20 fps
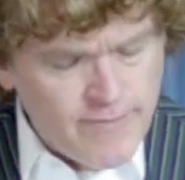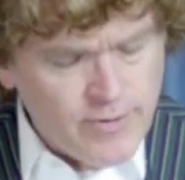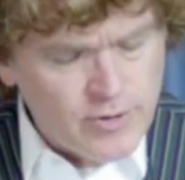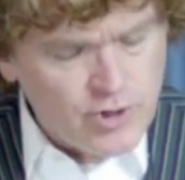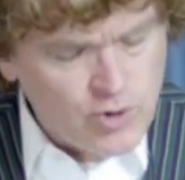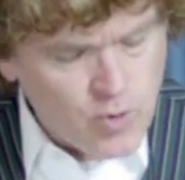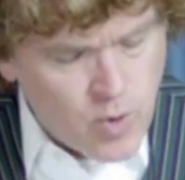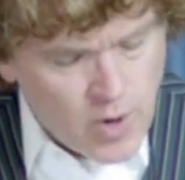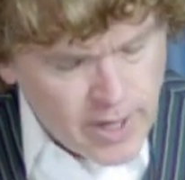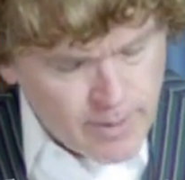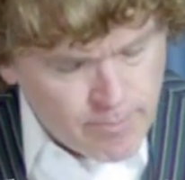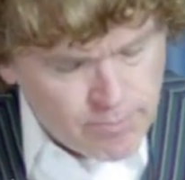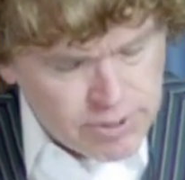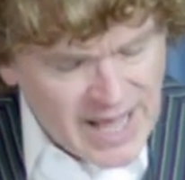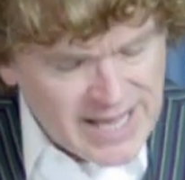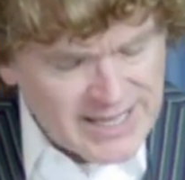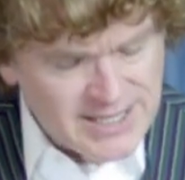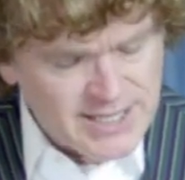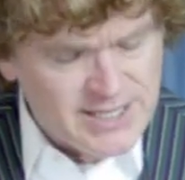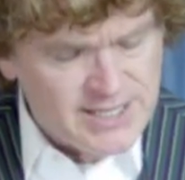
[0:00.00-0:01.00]
verse 20
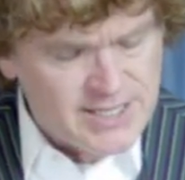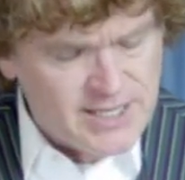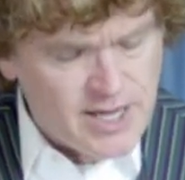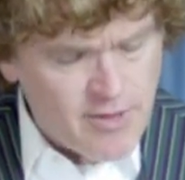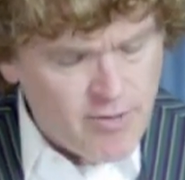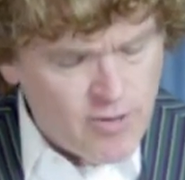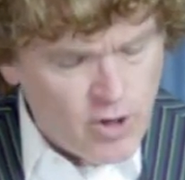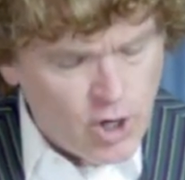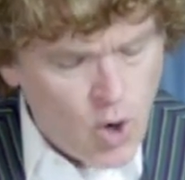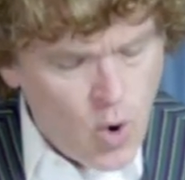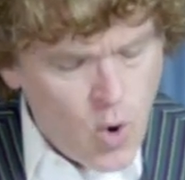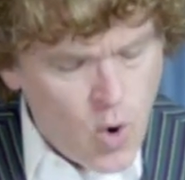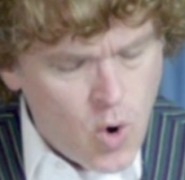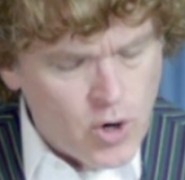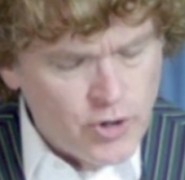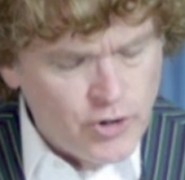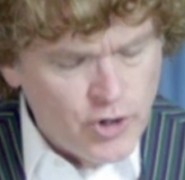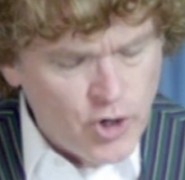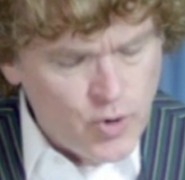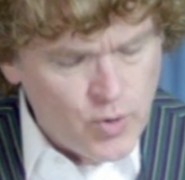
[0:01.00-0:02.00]
bless the
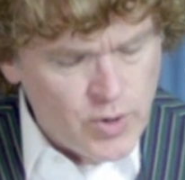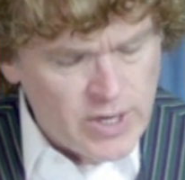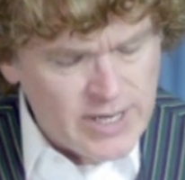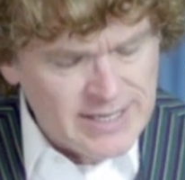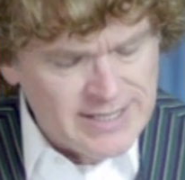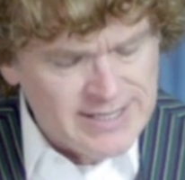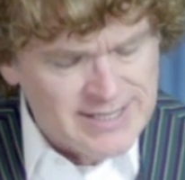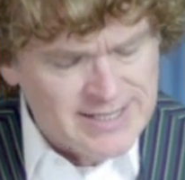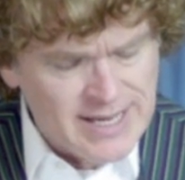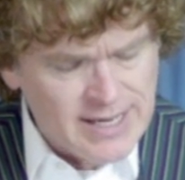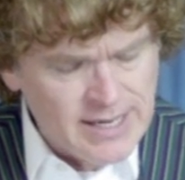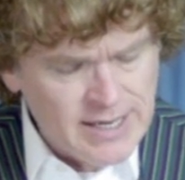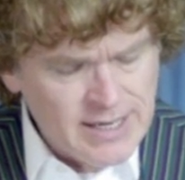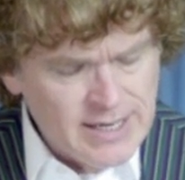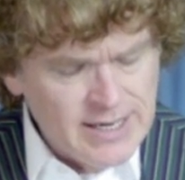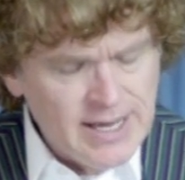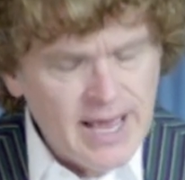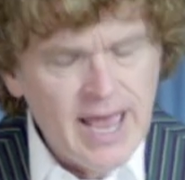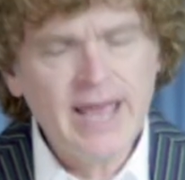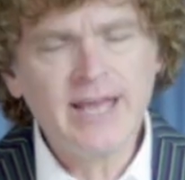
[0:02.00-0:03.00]
Lord you his
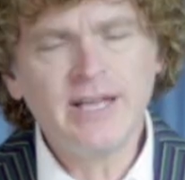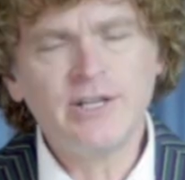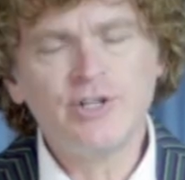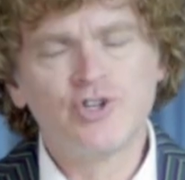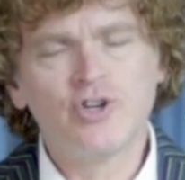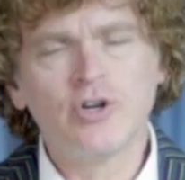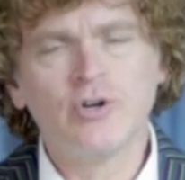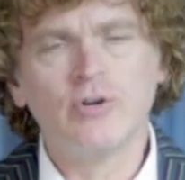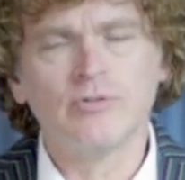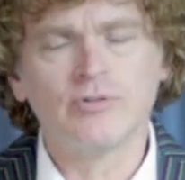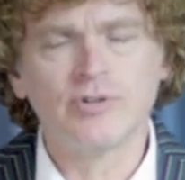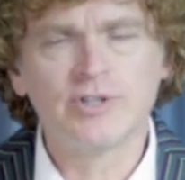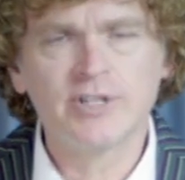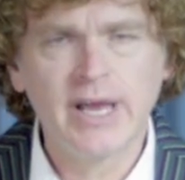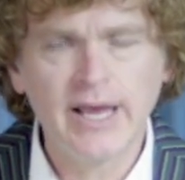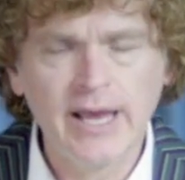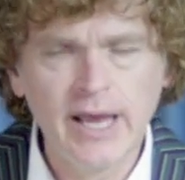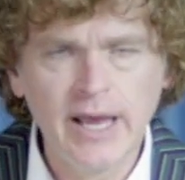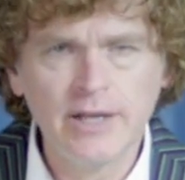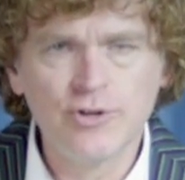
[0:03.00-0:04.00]
angels
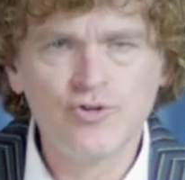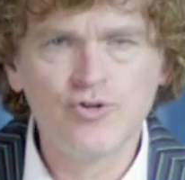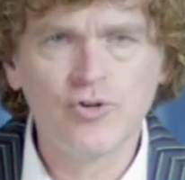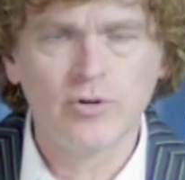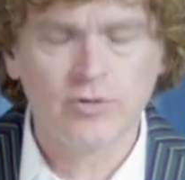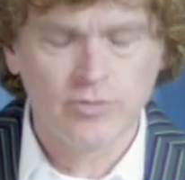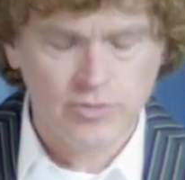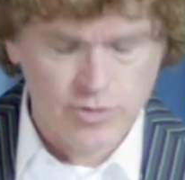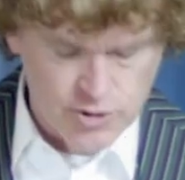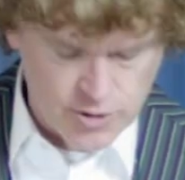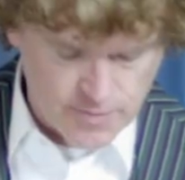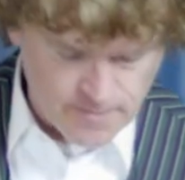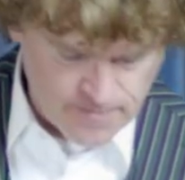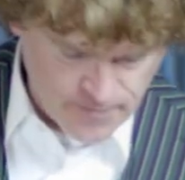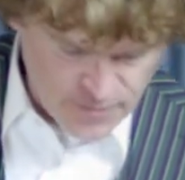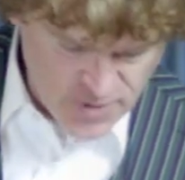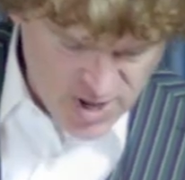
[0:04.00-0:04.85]
say angels